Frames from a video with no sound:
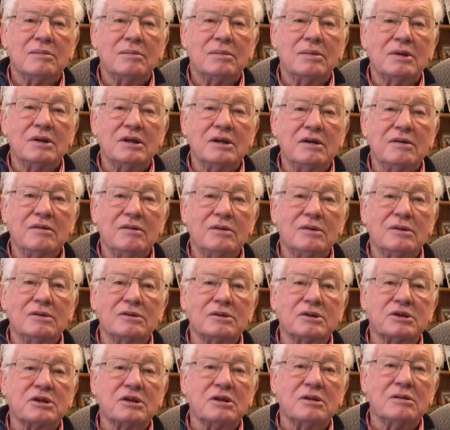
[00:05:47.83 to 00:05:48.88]
believe
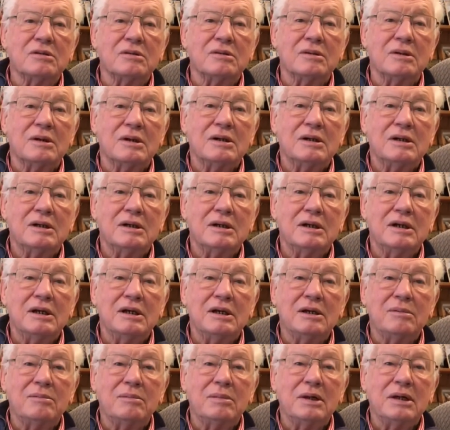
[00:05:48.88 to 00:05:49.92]
also
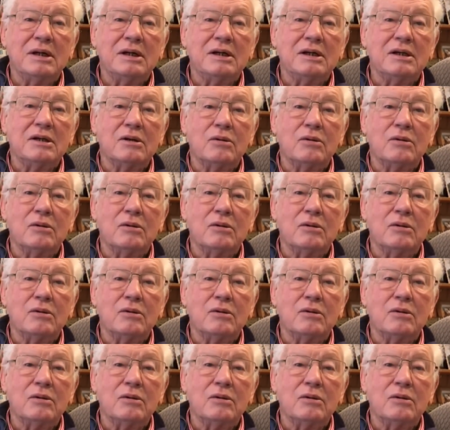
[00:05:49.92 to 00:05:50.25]
in me."